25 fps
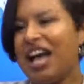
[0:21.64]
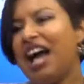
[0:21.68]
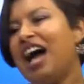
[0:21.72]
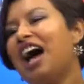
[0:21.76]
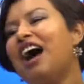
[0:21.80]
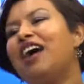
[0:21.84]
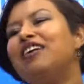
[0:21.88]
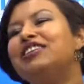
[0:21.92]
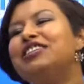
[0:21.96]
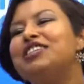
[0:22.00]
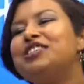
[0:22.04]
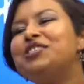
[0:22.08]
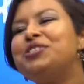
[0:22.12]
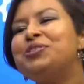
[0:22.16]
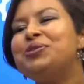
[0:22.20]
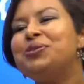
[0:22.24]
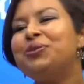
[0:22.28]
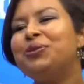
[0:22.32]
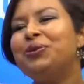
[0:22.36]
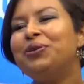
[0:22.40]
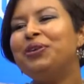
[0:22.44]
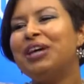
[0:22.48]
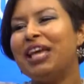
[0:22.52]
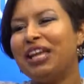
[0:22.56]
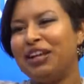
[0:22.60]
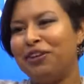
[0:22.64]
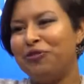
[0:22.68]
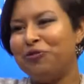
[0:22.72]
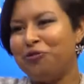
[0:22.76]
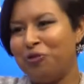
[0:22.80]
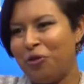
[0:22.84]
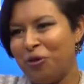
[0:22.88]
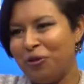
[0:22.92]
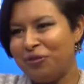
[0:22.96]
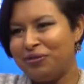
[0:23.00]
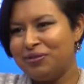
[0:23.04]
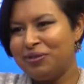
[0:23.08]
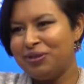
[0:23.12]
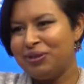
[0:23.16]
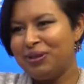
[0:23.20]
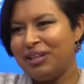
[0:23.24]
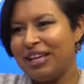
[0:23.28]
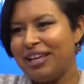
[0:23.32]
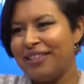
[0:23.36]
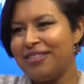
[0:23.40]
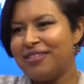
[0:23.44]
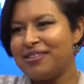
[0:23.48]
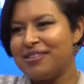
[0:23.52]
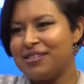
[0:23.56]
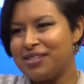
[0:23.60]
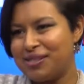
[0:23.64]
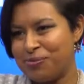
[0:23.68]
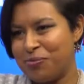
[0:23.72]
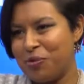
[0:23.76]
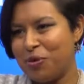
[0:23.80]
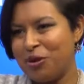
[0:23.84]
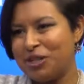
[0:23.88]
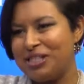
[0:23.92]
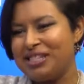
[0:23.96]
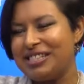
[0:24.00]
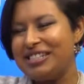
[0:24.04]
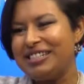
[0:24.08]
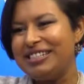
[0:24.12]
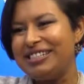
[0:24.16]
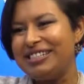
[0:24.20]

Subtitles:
How did you get involved in this sport?